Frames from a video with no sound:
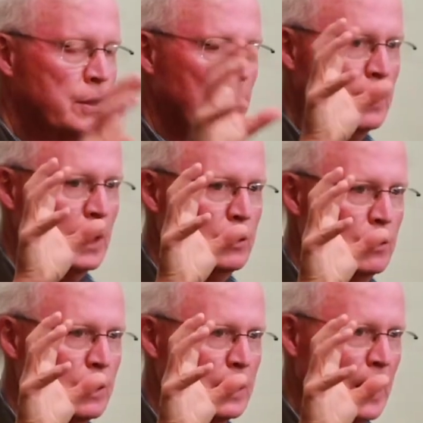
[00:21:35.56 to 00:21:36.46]
so that
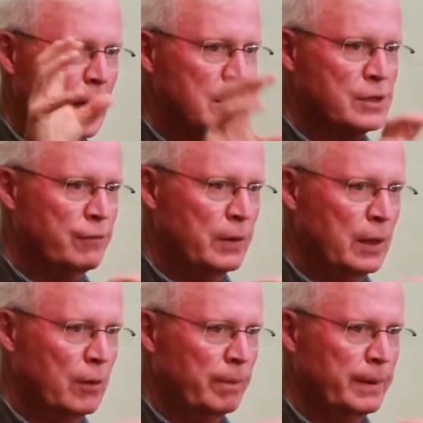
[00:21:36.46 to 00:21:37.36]
you can ask
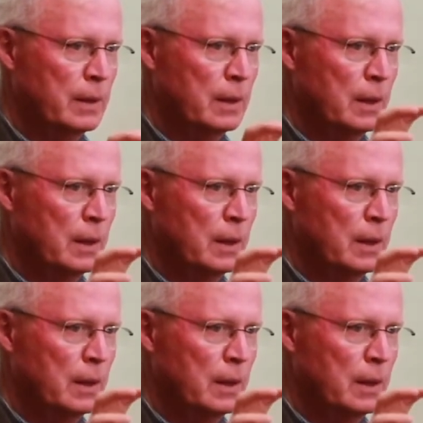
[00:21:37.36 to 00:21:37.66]
for help.